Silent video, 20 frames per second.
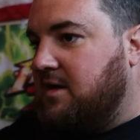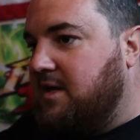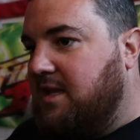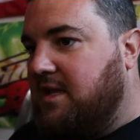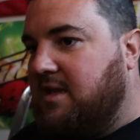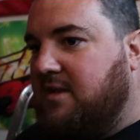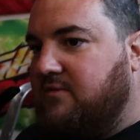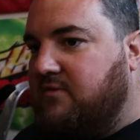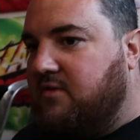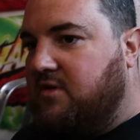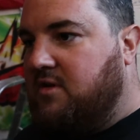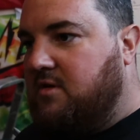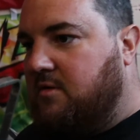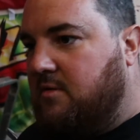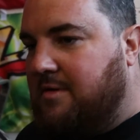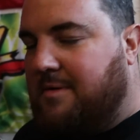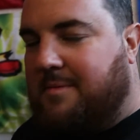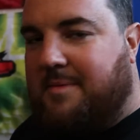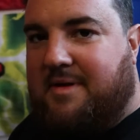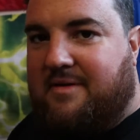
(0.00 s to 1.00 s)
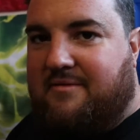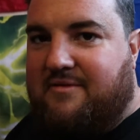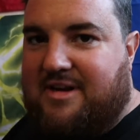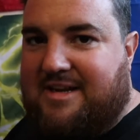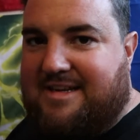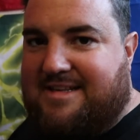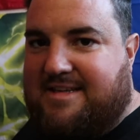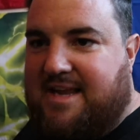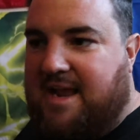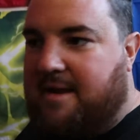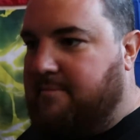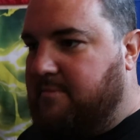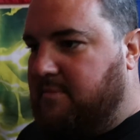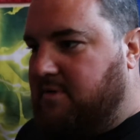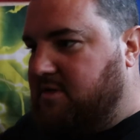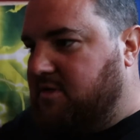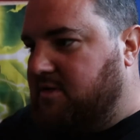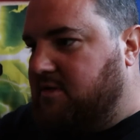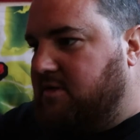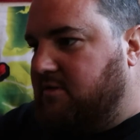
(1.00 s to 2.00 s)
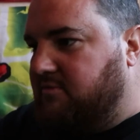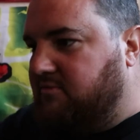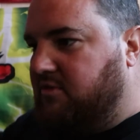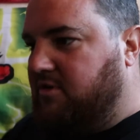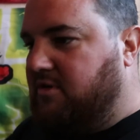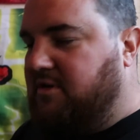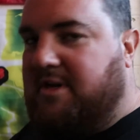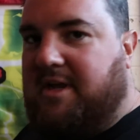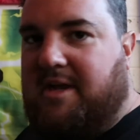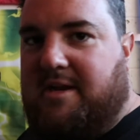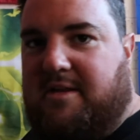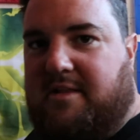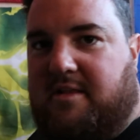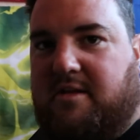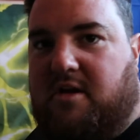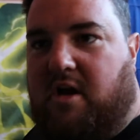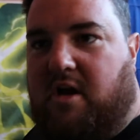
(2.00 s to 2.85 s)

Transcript: going to give you a bit of an attempt to write down in the